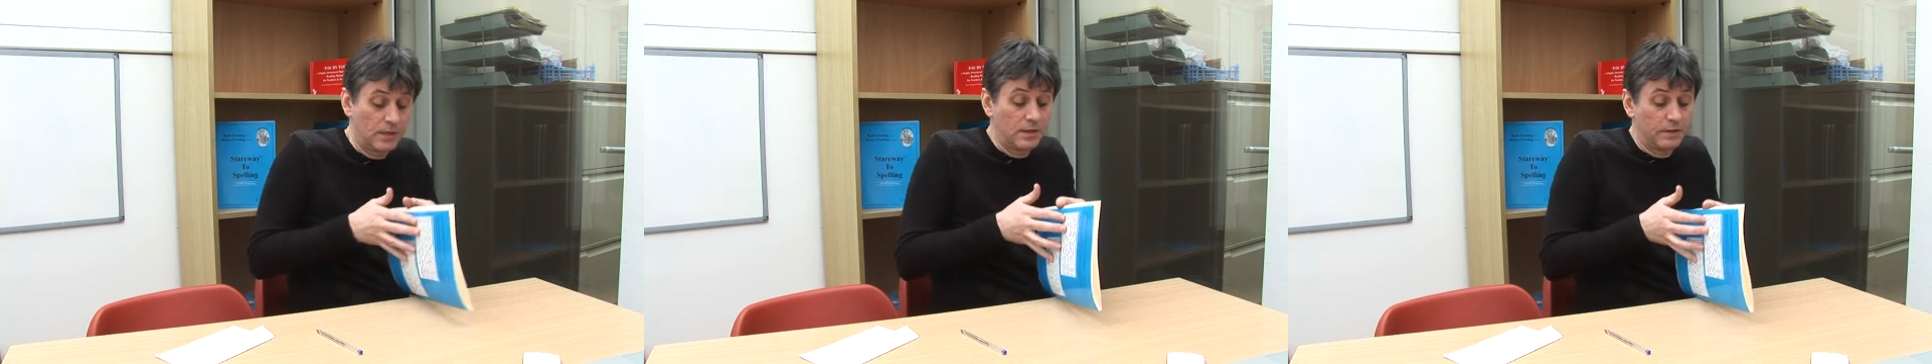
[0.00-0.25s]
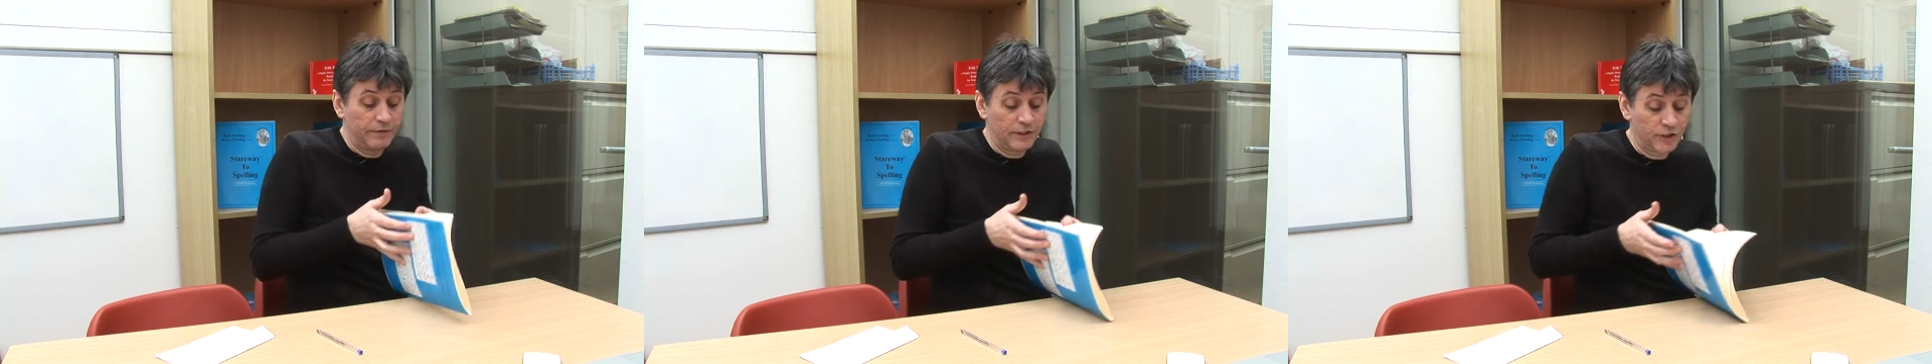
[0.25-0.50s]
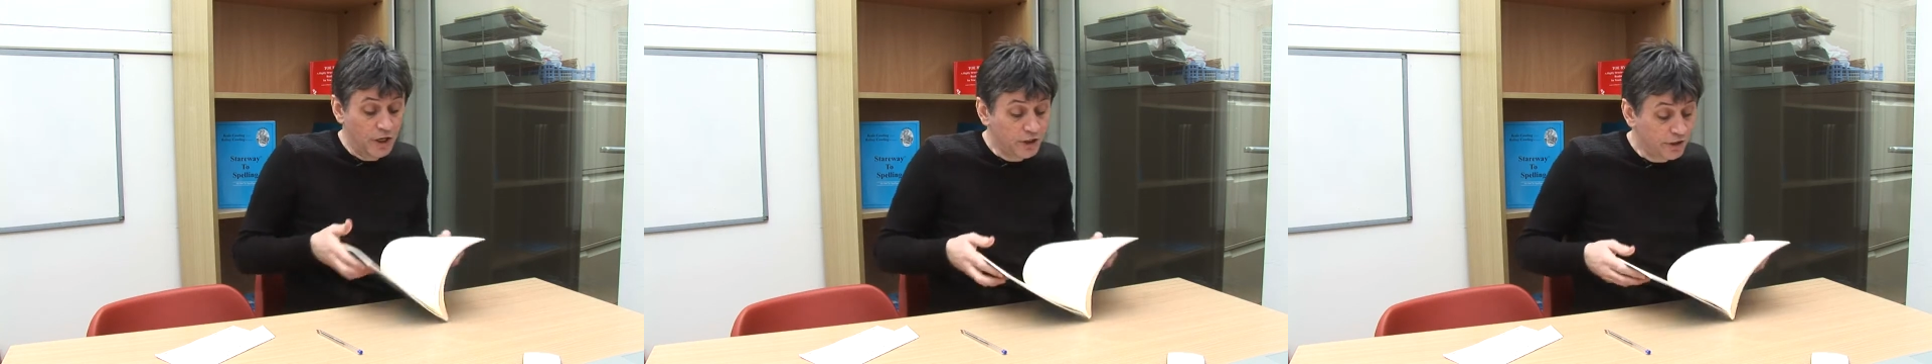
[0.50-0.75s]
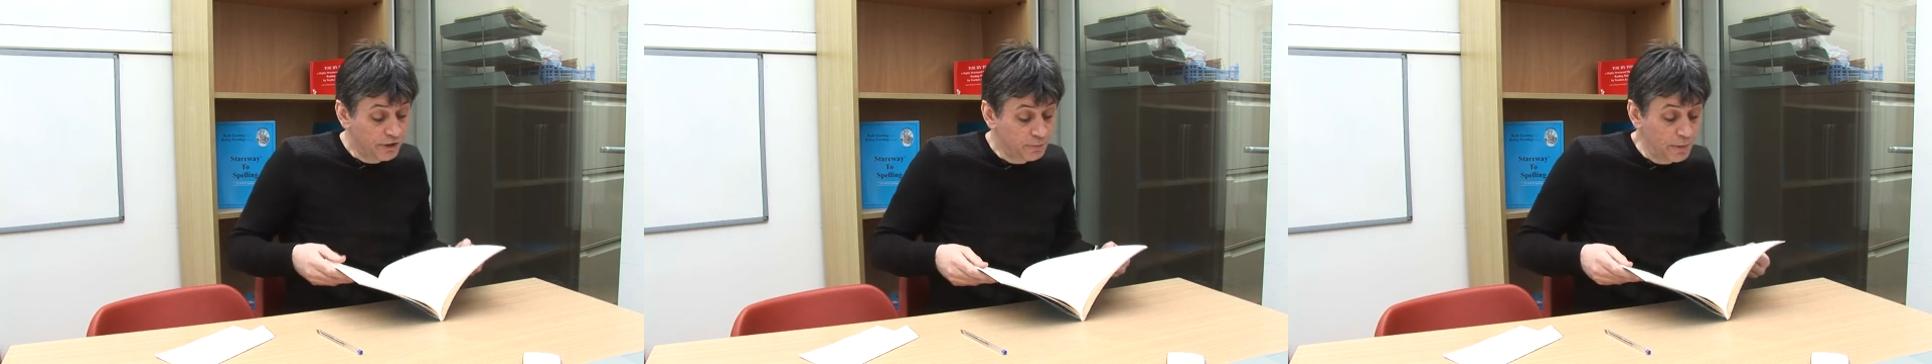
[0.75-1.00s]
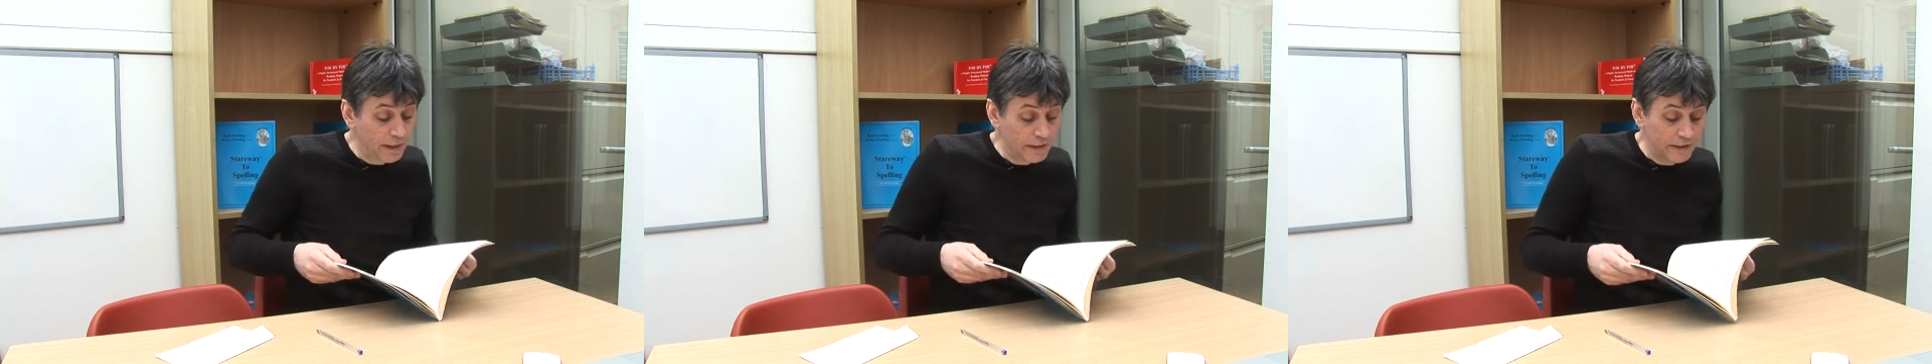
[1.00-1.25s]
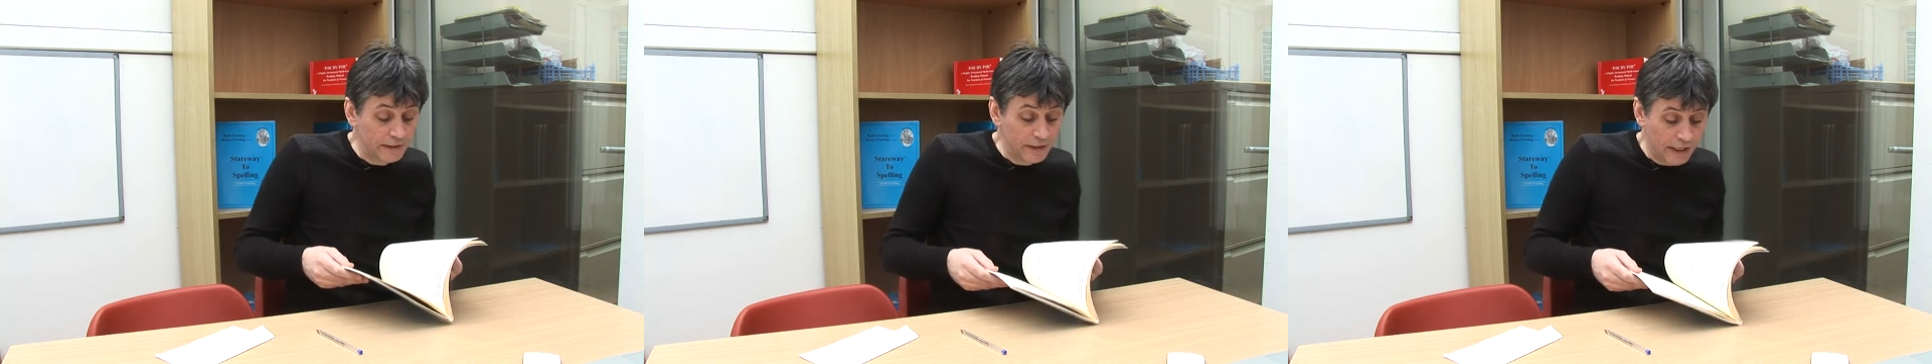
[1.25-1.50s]
If I turn to the spelling
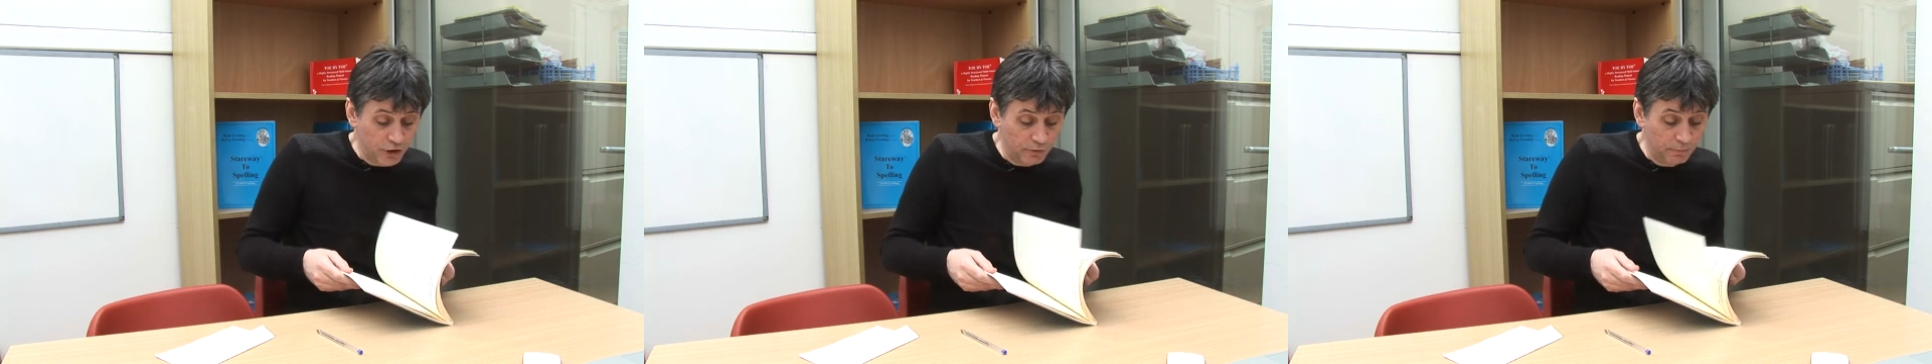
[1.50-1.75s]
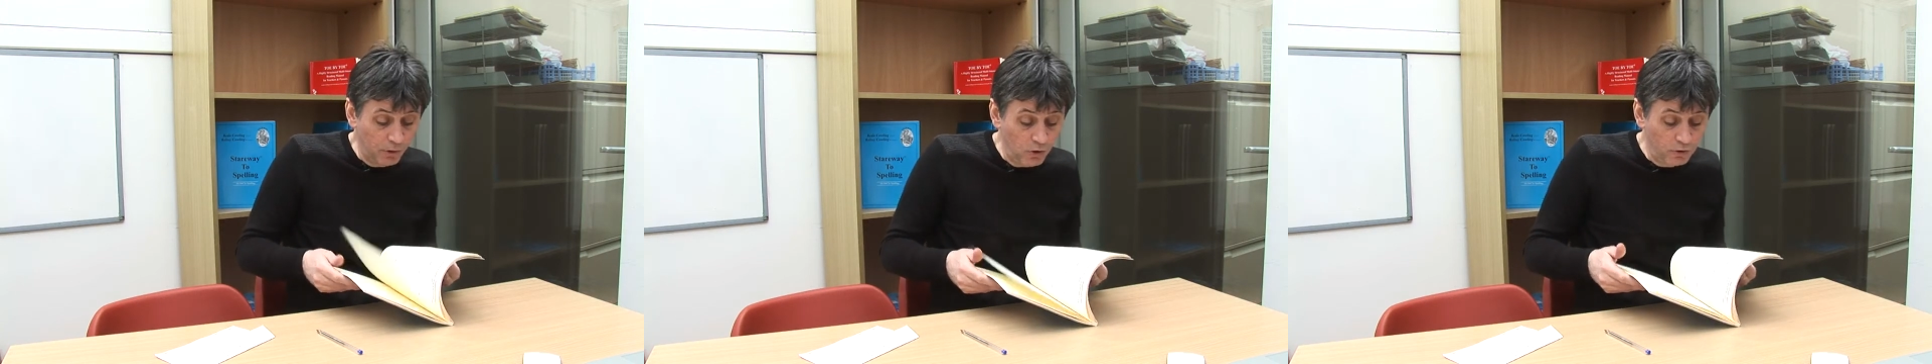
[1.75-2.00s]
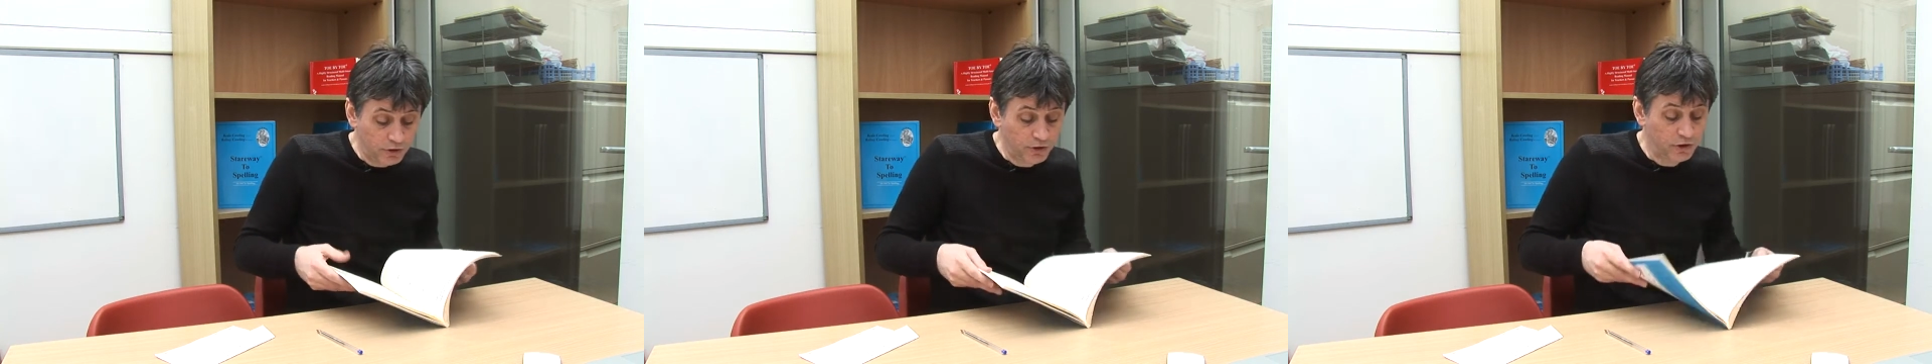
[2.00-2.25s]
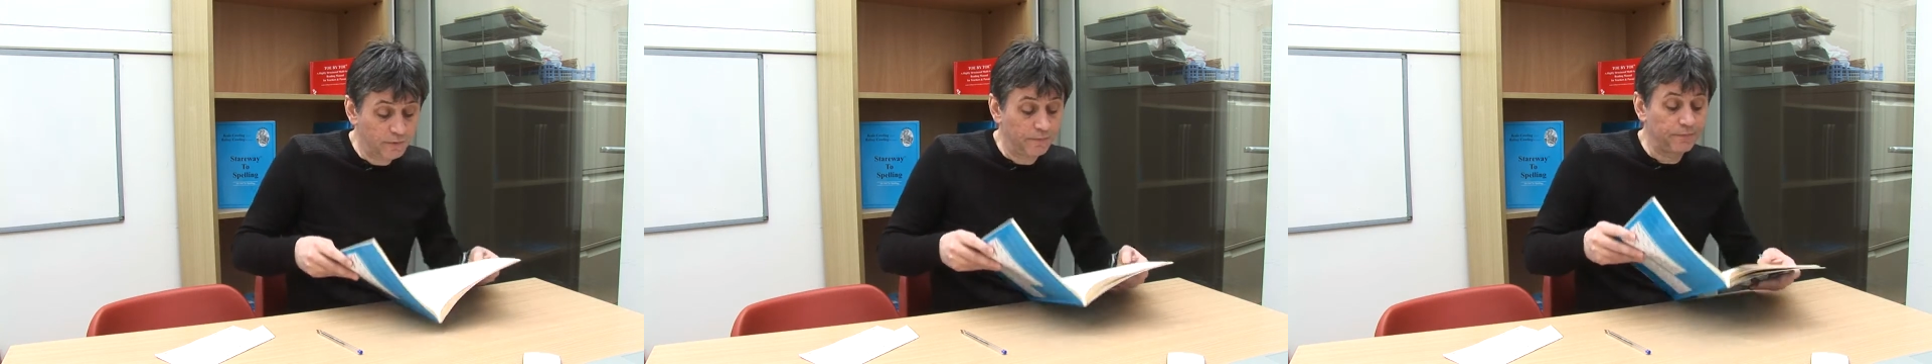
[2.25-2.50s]
dictation box